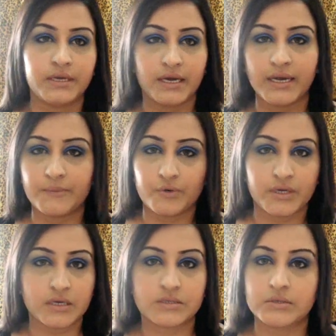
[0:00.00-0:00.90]
like eye
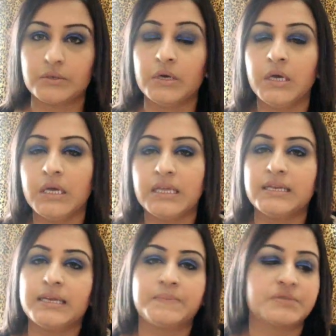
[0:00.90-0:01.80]
products or
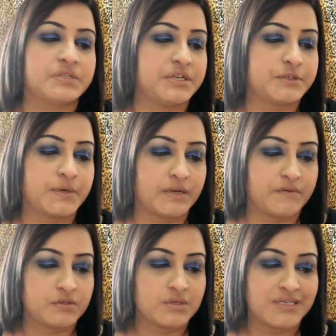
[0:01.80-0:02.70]
lips cheeks
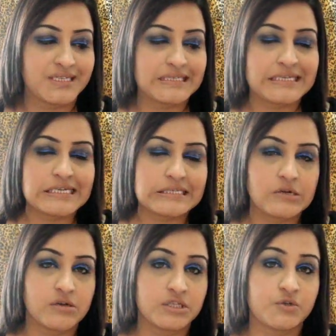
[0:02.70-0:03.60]
whatever so this is
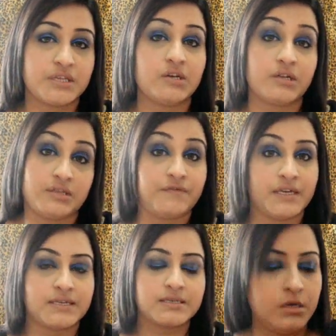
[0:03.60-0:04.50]
just concentrating on the
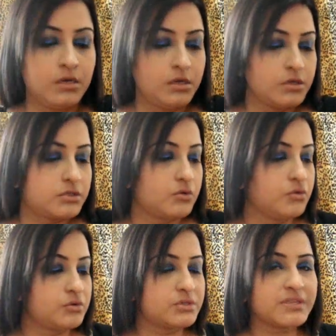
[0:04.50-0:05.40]
face
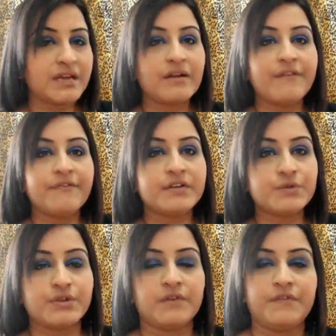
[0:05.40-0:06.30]
so to start off
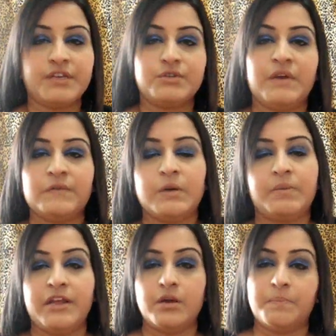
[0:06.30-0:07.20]
first with your face you have to
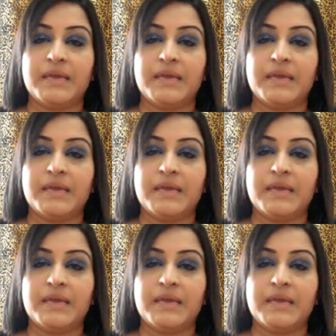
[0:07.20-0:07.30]
apply your